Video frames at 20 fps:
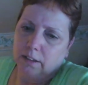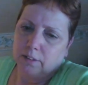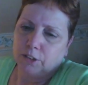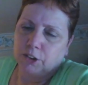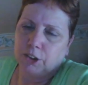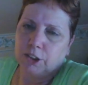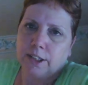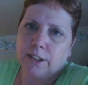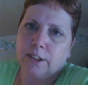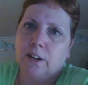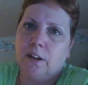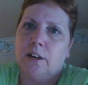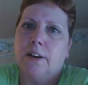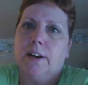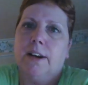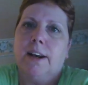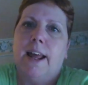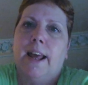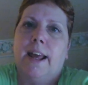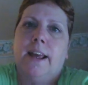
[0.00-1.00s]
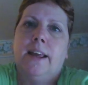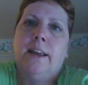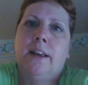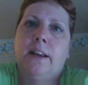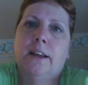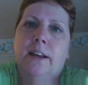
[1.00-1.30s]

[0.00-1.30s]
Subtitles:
She had a long day,